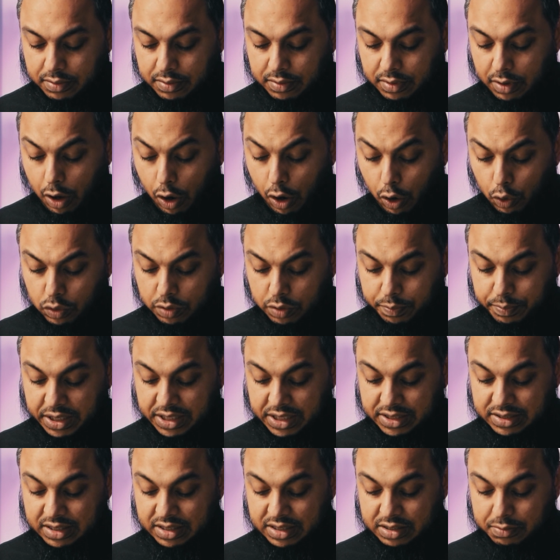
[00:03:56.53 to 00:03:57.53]
whole
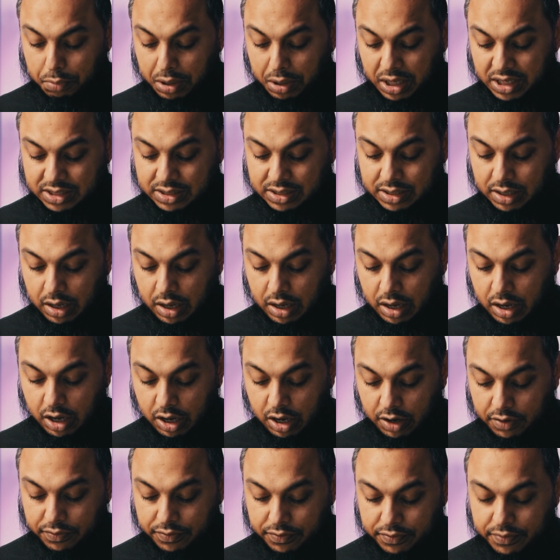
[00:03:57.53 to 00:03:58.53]
pieces plus the
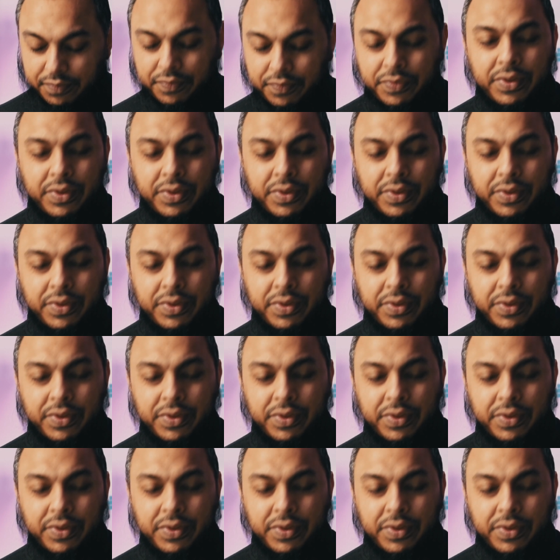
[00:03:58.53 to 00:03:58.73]
half